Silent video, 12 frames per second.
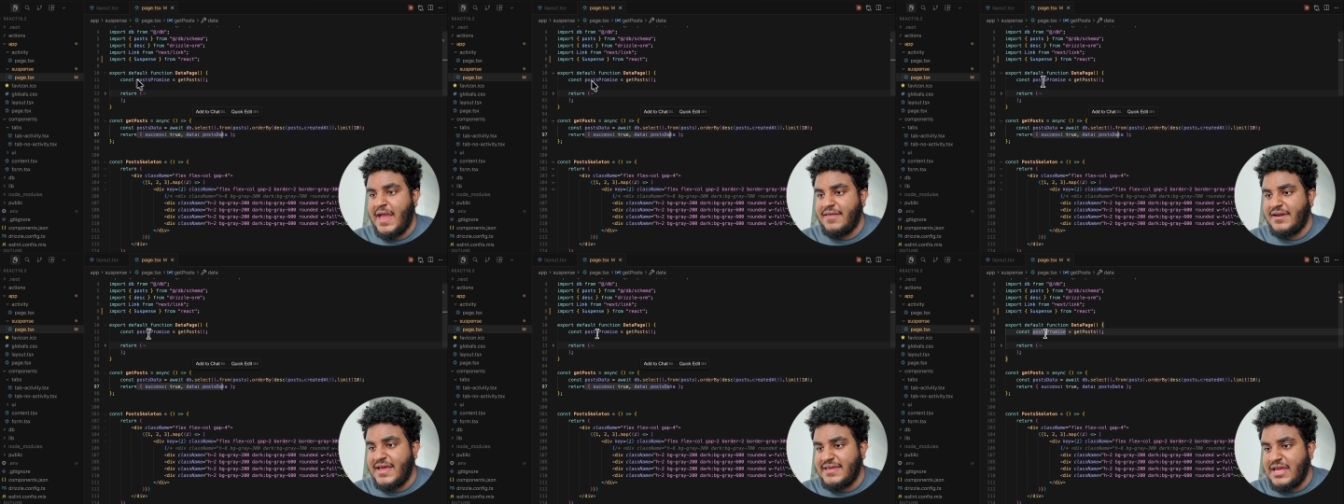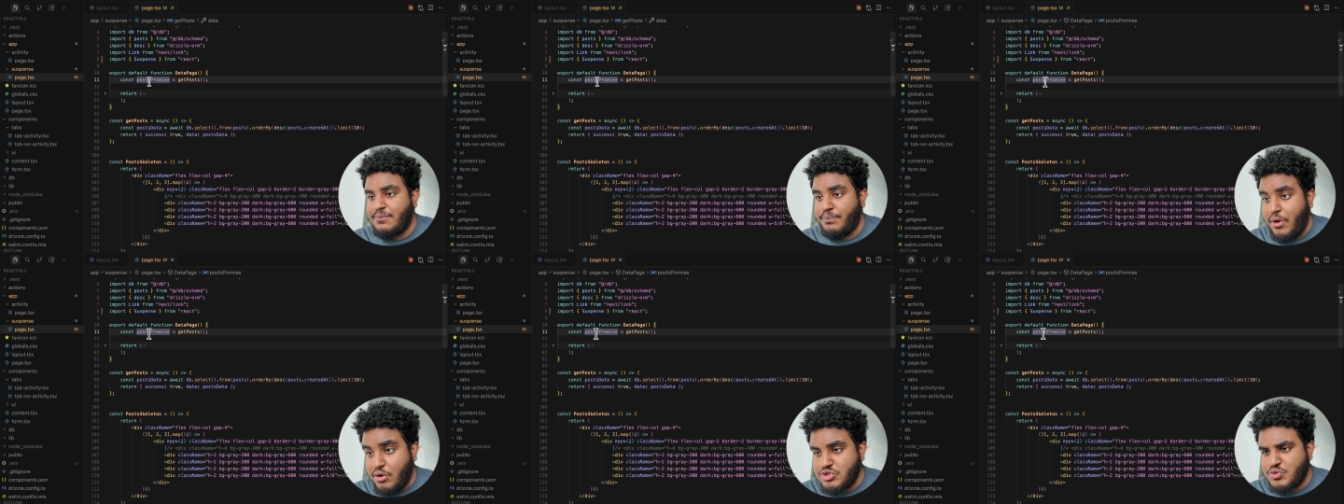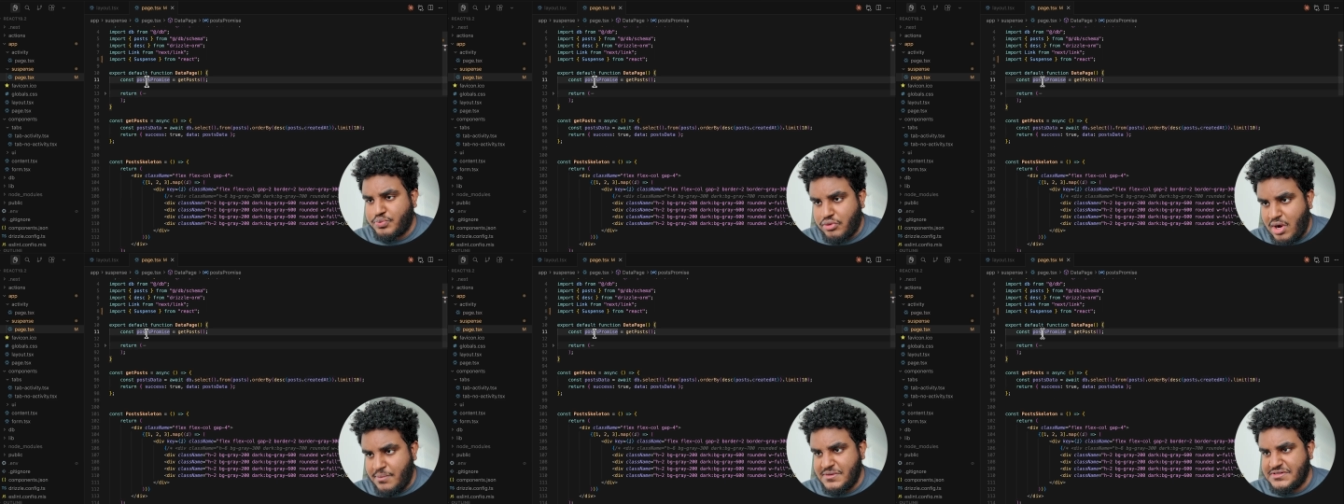And then I get post
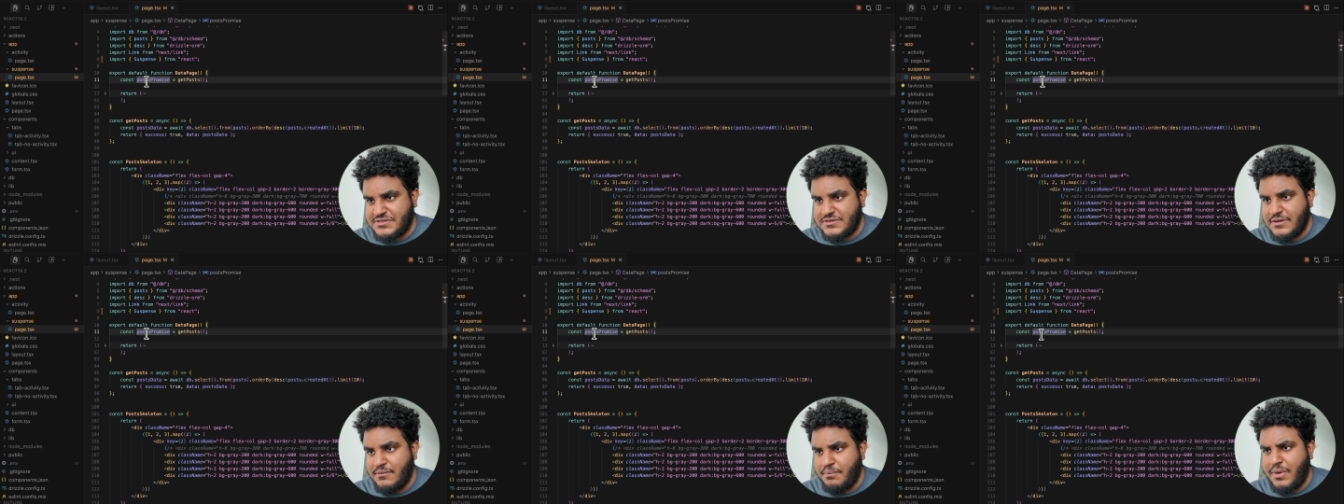promise.